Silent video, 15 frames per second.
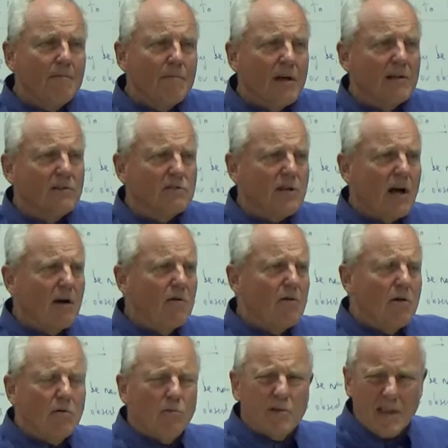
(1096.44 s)
and
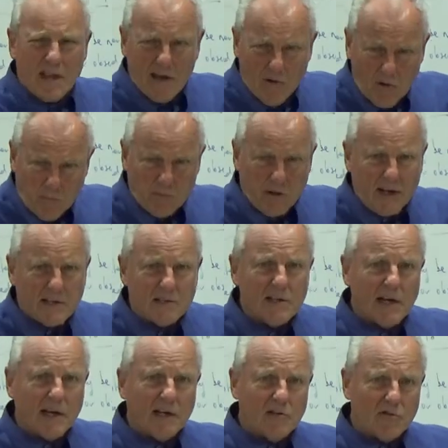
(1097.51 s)
so with aeroplanes they
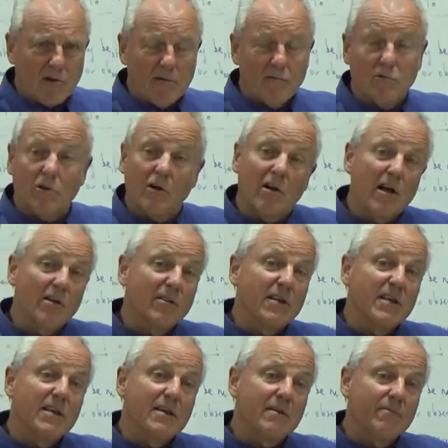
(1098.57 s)
can travel not
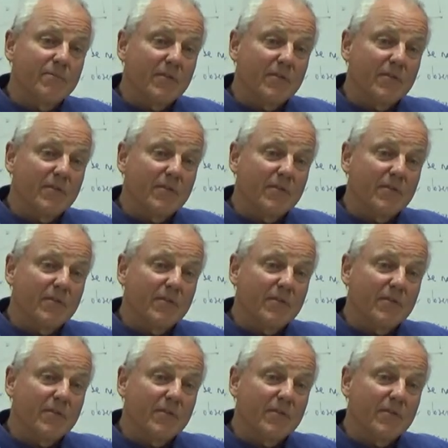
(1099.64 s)
only